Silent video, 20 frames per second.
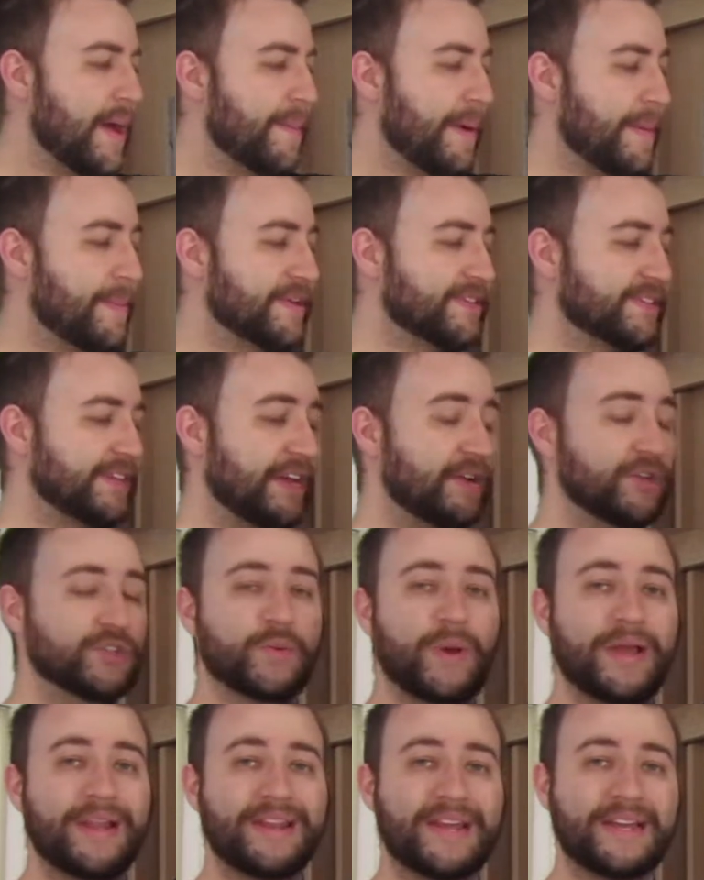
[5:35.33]
But I must say it looks
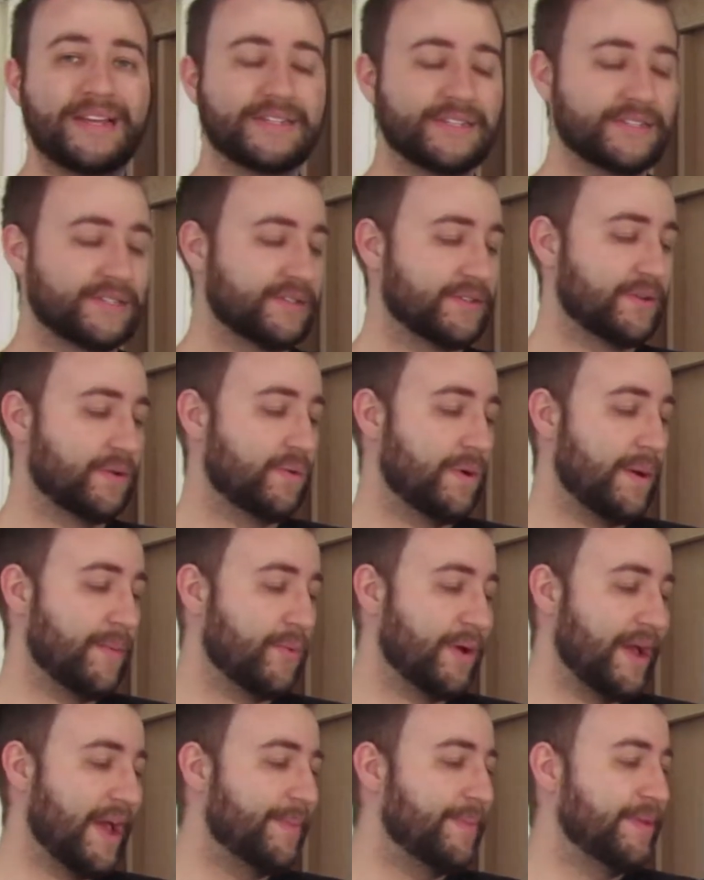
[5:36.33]
quite nice, so I'm
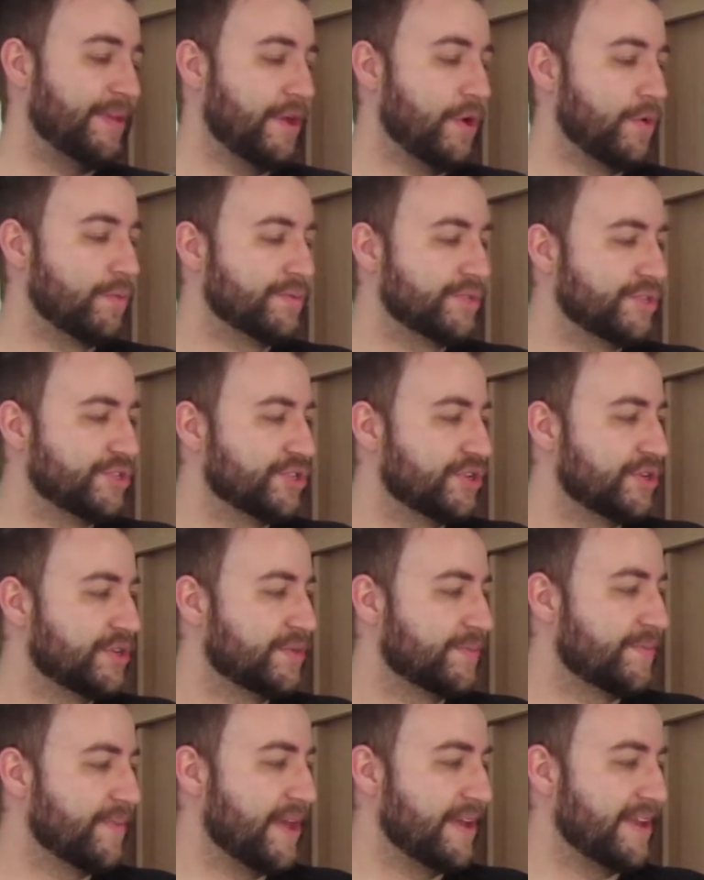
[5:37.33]
quite happy that I own this shirt,
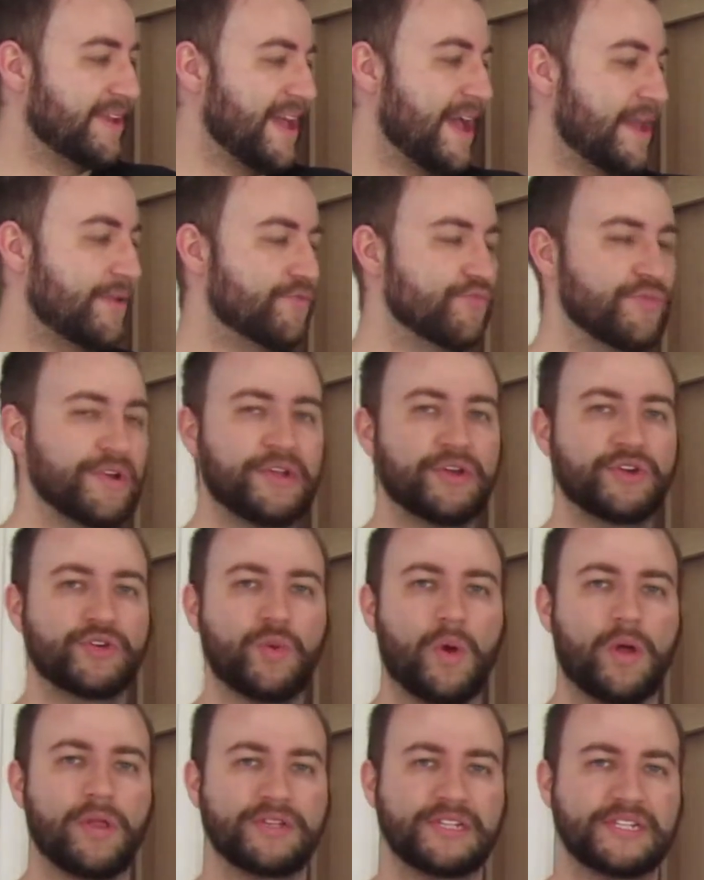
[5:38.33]
and again, really good
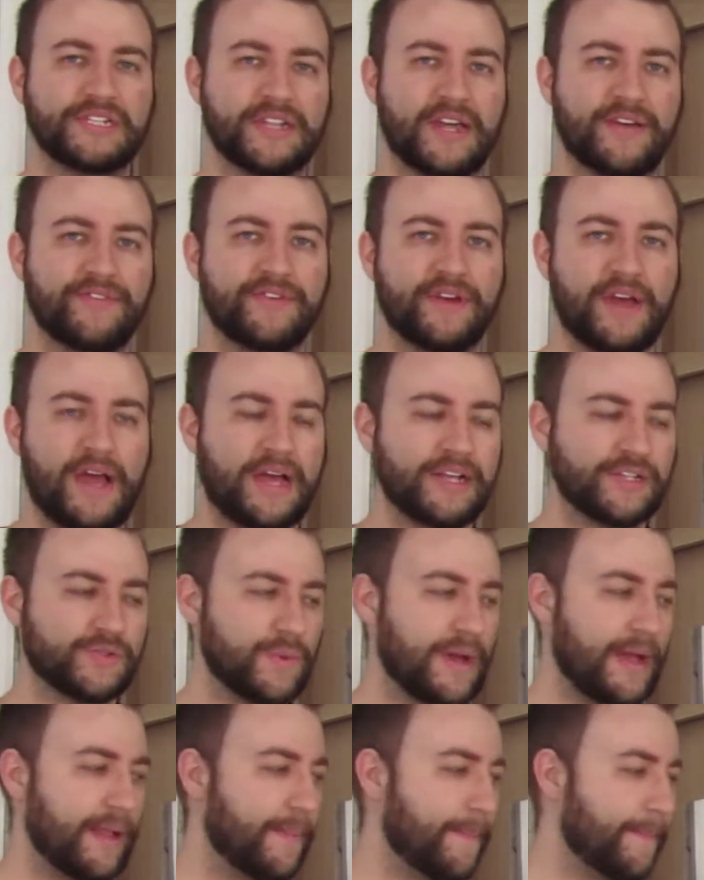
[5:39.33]
quality stuff as
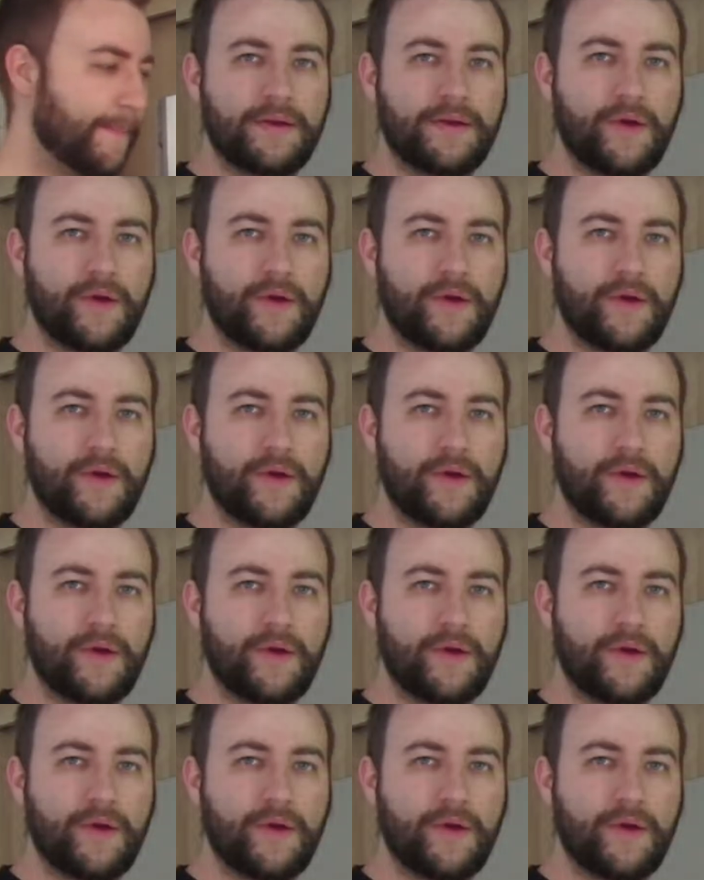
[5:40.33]
well.